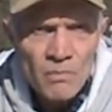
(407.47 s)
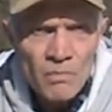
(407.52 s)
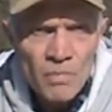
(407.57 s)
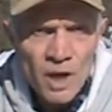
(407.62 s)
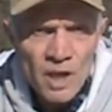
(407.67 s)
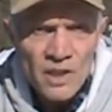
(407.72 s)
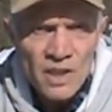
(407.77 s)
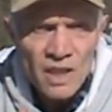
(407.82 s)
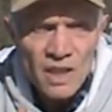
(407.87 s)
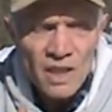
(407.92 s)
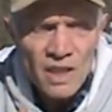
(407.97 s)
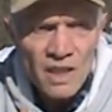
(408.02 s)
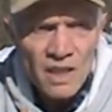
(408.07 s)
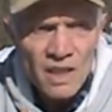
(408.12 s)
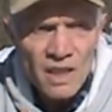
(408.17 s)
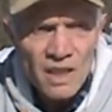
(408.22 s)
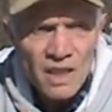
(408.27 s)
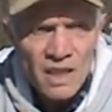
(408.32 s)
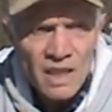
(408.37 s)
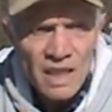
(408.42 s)
But
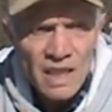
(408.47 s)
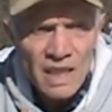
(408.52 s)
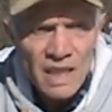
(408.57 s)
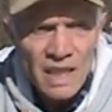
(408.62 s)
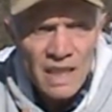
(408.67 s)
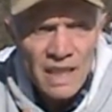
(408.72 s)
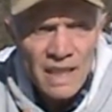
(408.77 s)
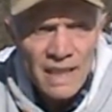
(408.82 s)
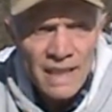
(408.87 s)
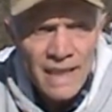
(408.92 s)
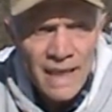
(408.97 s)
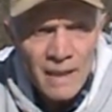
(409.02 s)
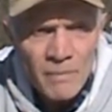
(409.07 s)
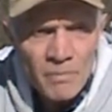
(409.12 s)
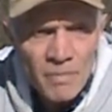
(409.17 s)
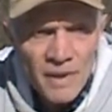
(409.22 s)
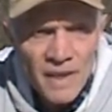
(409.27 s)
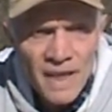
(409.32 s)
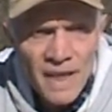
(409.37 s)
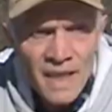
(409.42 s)

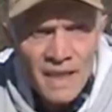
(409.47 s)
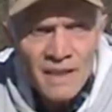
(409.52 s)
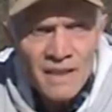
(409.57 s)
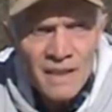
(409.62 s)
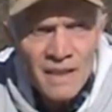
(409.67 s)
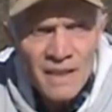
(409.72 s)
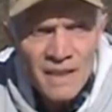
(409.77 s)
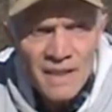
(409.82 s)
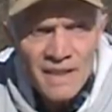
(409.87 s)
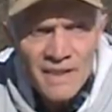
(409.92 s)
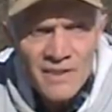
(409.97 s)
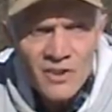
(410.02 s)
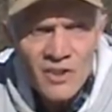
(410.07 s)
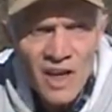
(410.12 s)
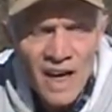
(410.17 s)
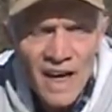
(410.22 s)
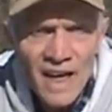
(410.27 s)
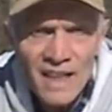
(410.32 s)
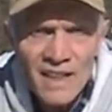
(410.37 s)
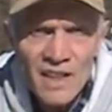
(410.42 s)
deep
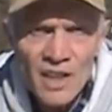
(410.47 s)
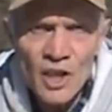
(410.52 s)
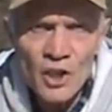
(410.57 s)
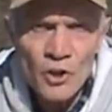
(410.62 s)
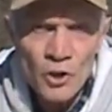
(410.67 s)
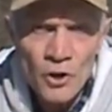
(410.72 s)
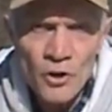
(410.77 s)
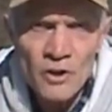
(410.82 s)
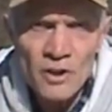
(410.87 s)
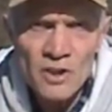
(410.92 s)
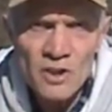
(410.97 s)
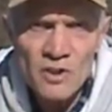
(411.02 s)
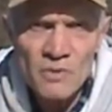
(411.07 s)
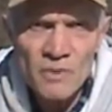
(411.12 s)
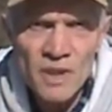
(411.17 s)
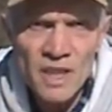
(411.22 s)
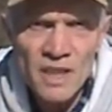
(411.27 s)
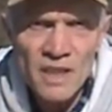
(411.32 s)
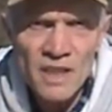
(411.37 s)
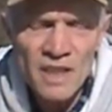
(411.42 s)
inside, it hurts
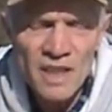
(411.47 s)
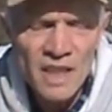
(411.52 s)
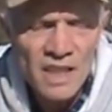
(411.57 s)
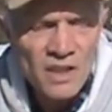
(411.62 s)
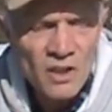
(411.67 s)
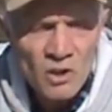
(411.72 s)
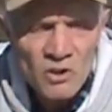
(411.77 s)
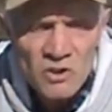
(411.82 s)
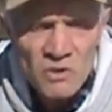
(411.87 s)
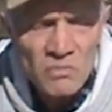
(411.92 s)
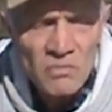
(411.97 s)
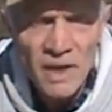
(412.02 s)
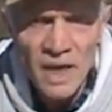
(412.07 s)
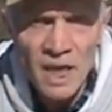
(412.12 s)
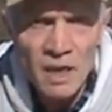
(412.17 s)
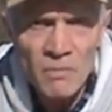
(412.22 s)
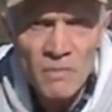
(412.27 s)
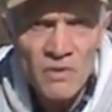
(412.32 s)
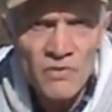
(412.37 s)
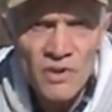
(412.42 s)
me. It doesn't
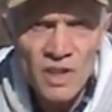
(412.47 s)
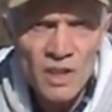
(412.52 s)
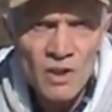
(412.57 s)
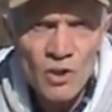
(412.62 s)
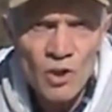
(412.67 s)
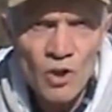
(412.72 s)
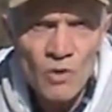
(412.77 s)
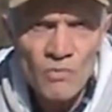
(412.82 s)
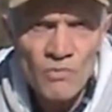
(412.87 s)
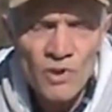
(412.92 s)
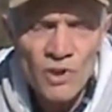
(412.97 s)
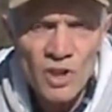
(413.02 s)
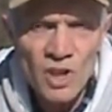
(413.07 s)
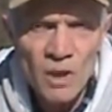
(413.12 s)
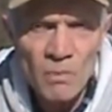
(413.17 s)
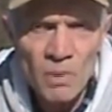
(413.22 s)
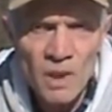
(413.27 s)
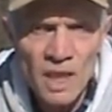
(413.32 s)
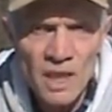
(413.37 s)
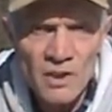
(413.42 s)
make me feel
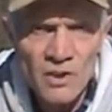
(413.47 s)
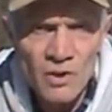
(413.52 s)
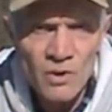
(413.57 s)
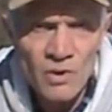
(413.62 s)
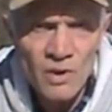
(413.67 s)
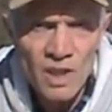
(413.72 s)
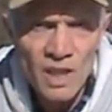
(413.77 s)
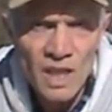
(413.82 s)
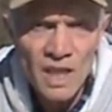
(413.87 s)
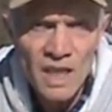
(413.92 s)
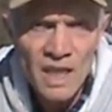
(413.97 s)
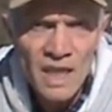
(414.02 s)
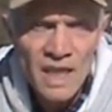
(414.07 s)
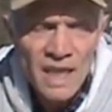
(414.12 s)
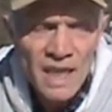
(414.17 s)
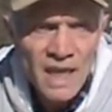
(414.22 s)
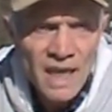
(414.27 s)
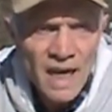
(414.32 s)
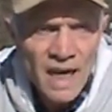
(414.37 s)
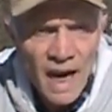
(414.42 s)
comfortable at all.
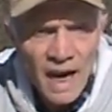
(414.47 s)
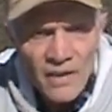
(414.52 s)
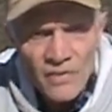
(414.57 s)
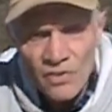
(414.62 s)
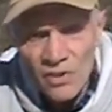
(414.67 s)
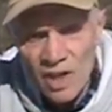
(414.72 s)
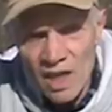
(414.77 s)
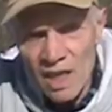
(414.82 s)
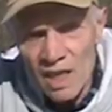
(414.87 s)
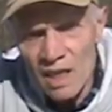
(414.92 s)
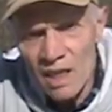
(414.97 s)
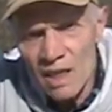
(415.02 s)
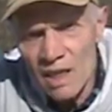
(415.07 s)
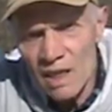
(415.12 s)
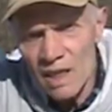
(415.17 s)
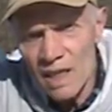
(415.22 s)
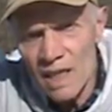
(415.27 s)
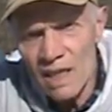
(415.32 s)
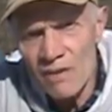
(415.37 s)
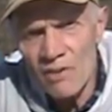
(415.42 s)
I think
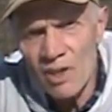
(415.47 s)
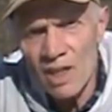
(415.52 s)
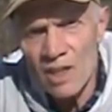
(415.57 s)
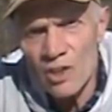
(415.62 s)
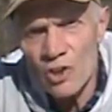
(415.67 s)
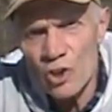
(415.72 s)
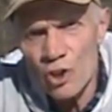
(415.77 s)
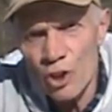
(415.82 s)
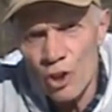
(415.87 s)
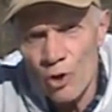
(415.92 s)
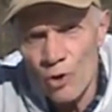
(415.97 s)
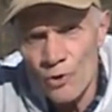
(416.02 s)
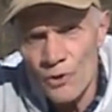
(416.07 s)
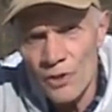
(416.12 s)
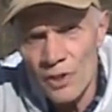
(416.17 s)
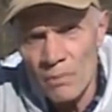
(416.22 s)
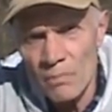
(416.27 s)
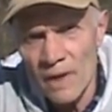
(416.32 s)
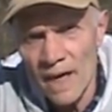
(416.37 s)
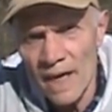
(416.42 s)
even a
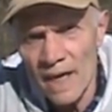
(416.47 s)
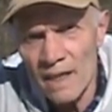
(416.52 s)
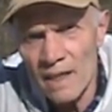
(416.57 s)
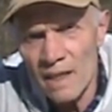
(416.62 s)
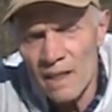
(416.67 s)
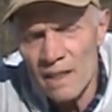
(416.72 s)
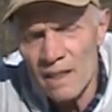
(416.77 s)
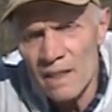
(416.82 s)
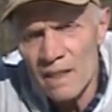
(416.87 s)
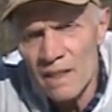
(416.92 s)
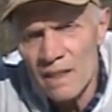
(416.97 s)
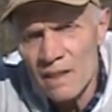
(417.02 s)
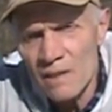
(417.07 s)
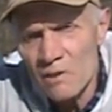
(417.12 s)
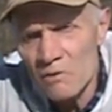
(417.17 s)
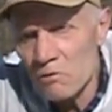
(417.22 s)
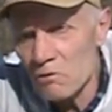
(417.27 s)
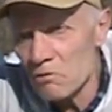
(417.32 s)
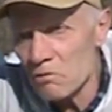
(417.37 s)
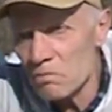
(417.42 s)
slaughterman
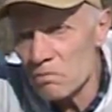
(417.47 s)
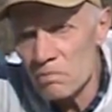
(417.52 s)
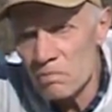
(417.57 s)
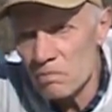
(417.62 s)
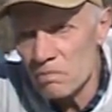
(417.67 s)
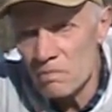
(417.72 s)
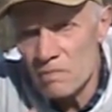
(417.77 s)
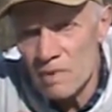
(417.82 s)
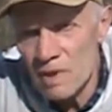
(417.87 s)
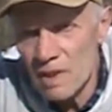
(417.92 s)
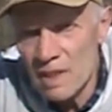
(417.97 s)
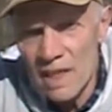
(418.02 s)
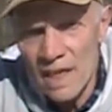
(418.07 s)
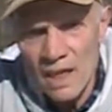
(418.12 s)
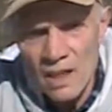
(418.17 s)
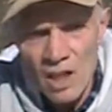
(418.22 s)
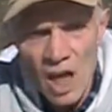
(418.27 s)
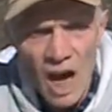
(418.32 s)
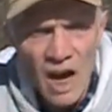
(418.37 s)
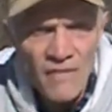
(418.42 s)
who
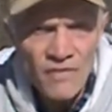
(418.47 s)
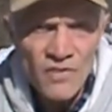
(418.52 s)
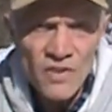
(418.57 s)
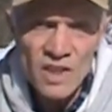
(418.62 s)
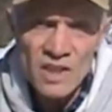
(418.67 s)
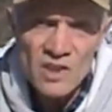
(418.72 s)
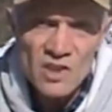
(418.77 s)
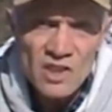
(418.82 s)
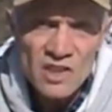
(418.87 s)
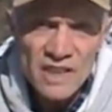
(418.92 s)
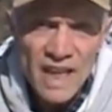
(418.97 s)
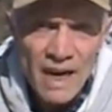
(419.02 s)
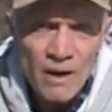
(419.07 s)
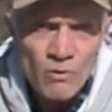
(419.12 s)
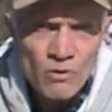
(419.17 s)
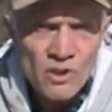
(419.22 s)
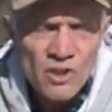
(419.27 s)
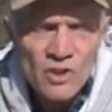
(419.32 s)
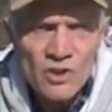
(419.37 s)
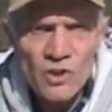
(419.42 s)
kill hundreds,
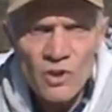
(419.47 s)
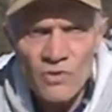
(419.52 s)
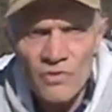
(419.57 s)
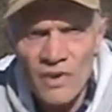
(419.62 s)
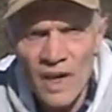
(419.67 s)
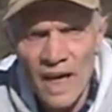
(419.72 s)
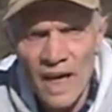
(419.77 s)
thousands of